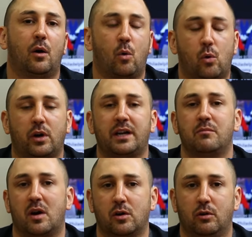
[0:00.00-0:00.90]
or in
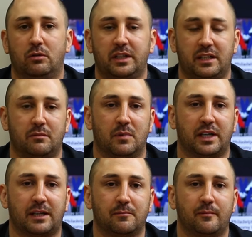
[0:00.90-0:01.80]
Mongolian
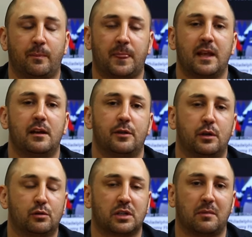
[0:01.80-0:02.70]
money.
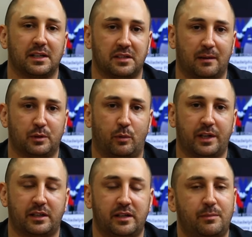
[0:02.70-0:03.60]
Those are my top
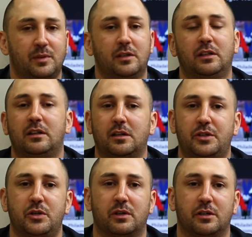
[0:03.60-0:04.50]
20 tips. Good luck
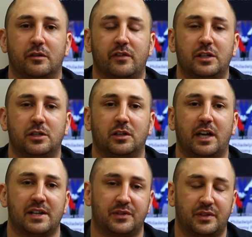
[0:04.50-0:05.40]
to you on your
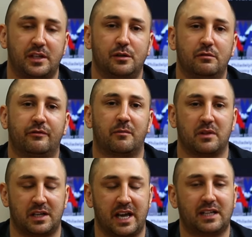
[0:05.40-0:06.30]
adventure and see you
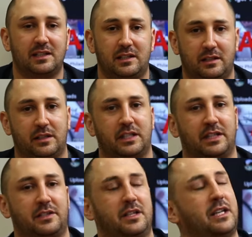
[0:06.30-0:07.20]
from the next
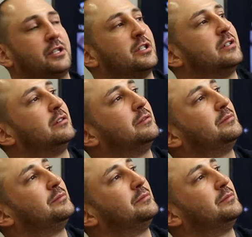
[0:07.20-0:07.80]
destination.